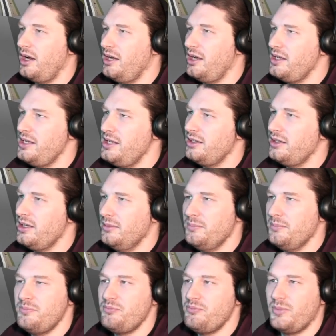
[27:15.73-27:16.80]

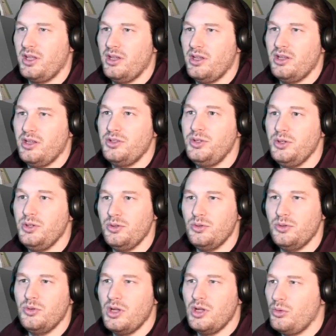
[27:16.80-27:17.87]
helium
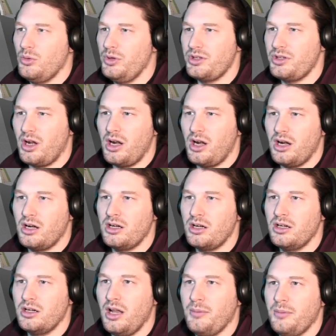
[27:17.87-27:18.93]
2, which
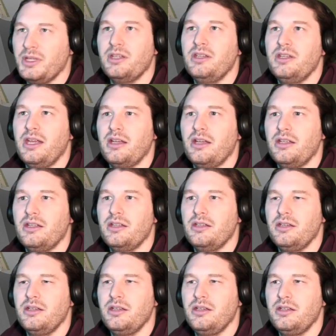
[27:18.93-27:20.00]
are,
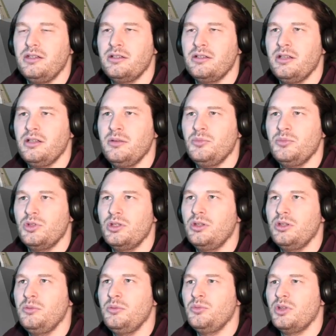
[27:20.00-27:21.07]

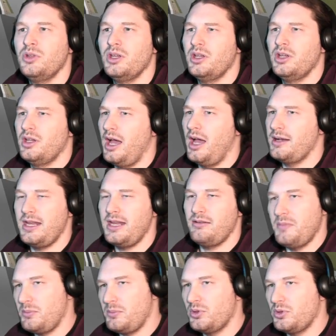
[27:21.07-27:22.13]
helium, I can't
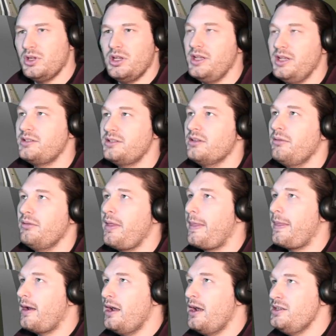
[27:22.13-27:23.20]
remember. It's one of
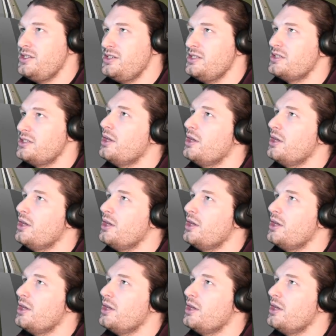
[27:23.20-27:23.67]
the engines